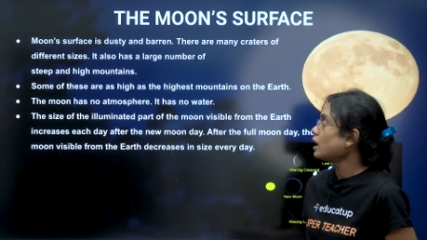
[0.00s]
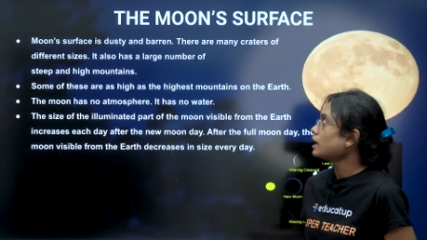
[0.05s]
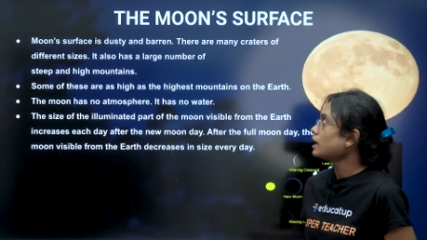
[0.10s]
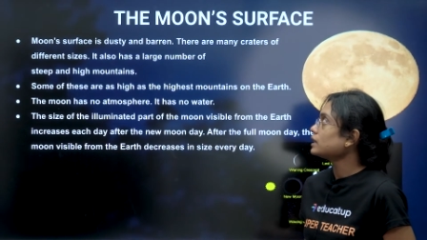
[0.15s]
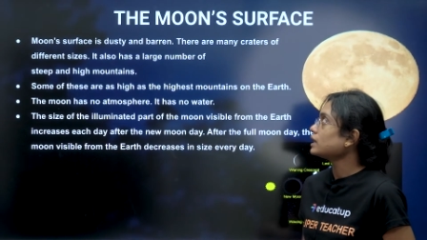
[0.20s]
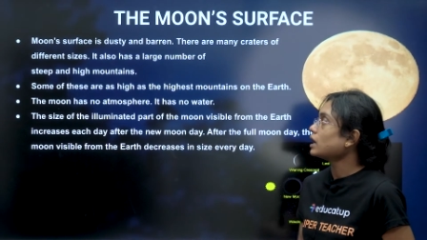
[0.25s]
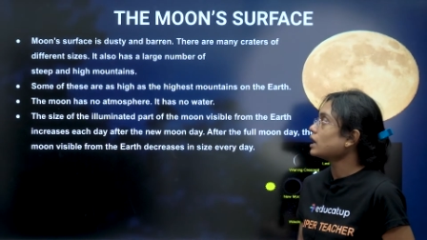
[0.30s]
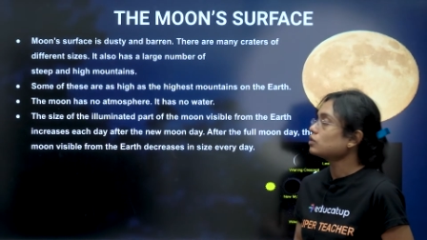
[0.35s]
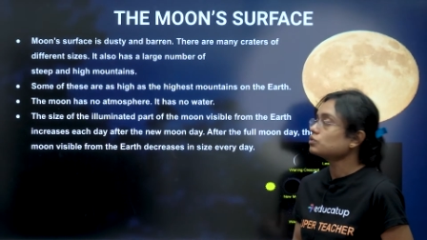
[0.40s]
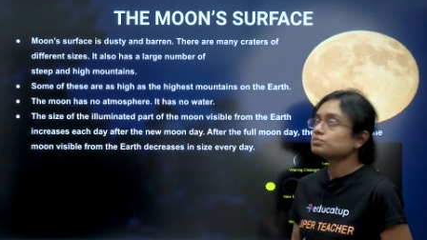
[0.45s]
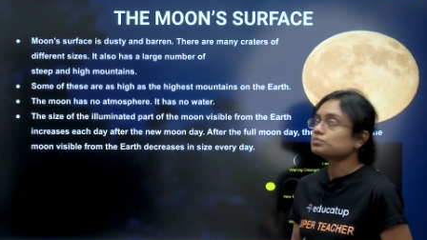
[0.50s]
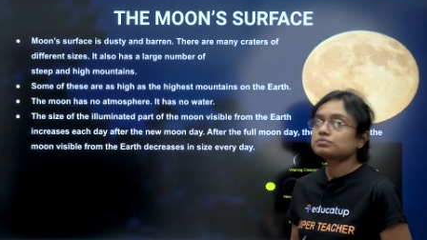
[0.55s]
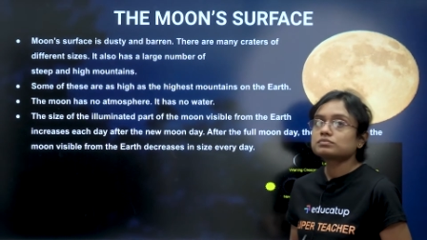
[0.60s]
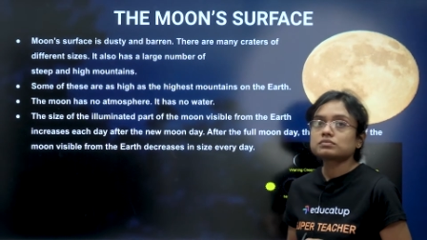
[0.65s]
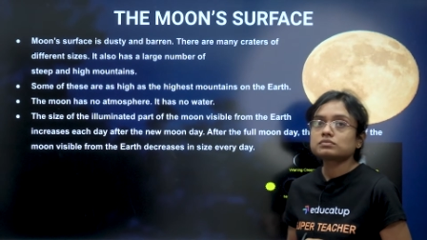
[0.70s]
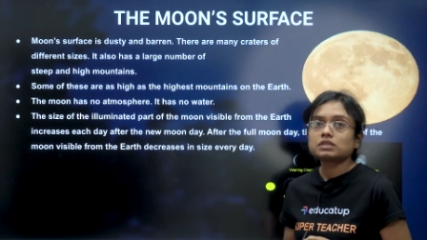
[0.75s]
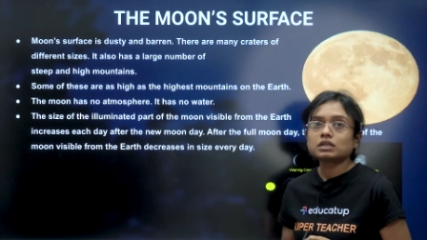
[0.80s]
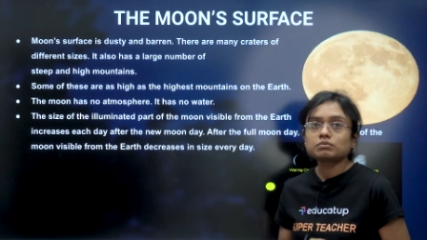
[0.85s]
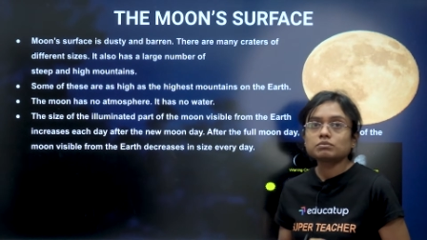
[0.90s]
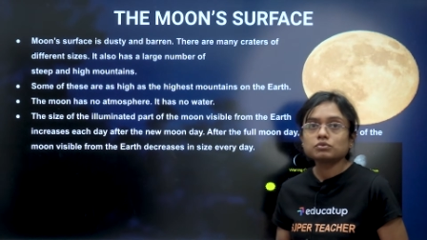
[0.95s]
Now
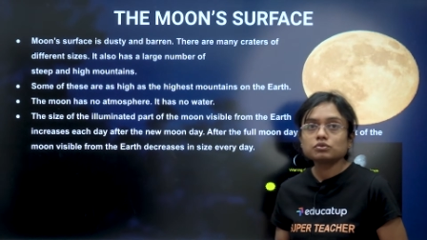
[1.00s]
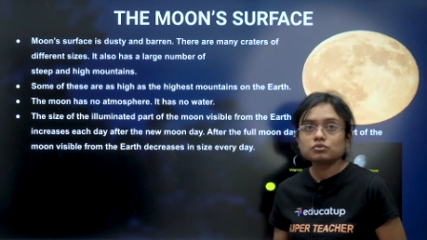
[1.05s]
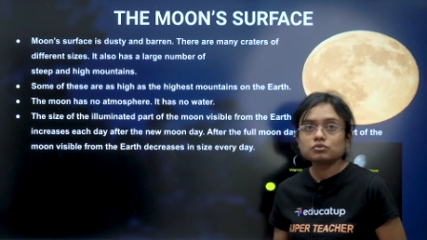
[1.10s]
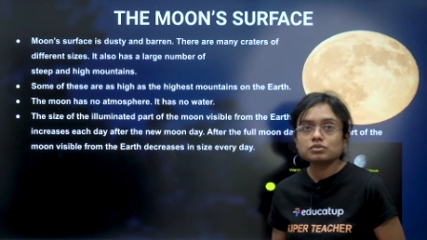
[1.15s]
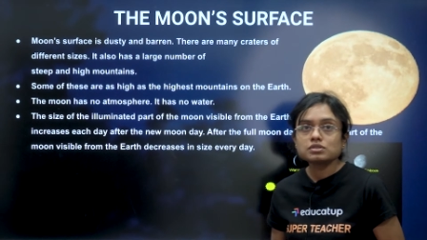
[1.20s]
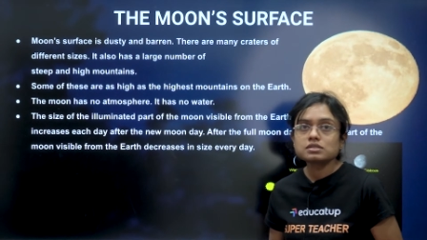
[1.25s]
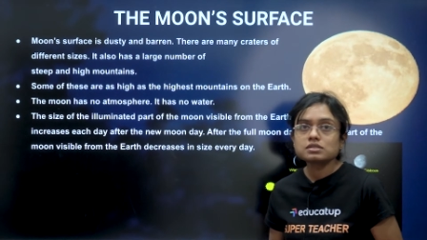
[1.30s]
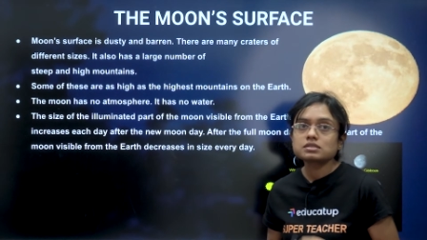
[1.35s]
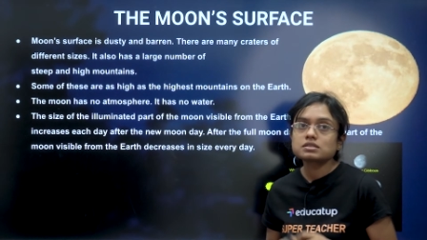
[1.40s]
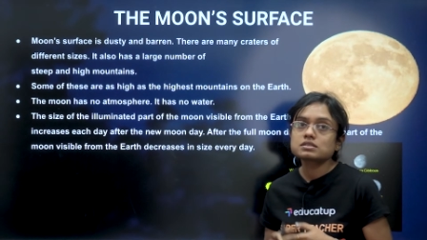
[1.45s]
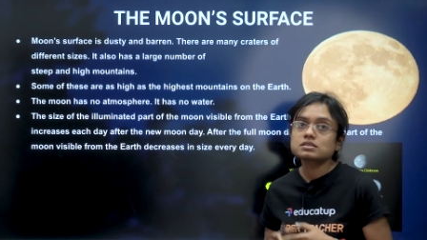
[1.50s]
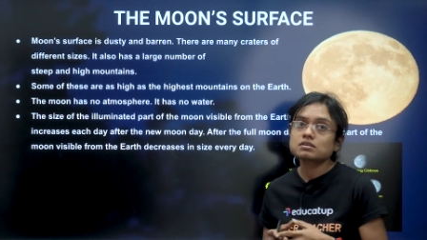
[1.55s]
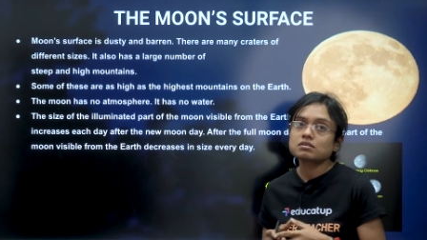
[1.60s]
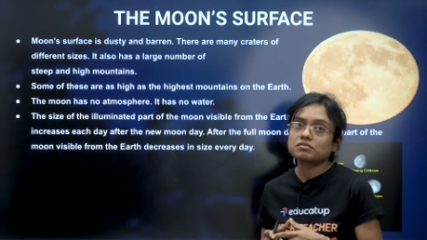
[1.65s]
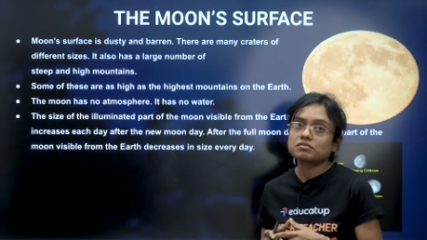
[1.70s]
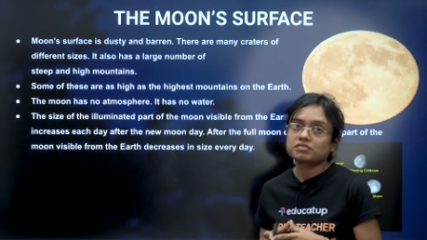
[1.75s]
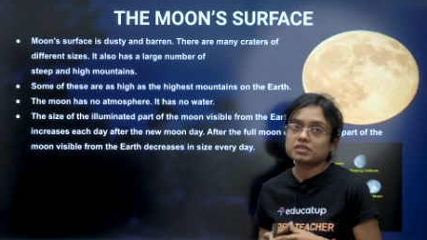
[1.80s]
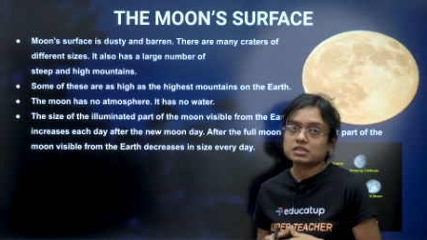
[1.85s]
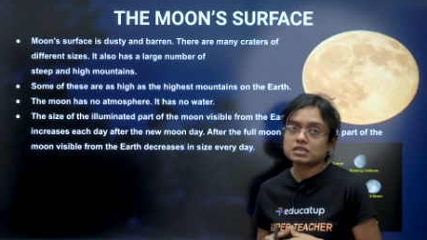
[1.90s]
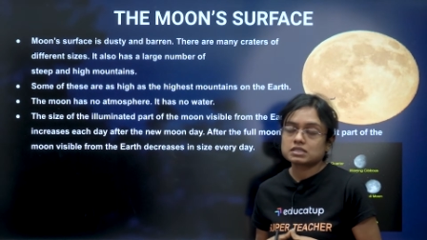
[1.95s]
the moon's
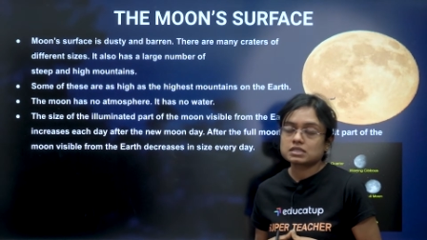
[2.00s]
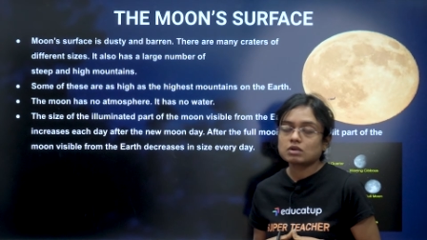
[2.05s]
surface.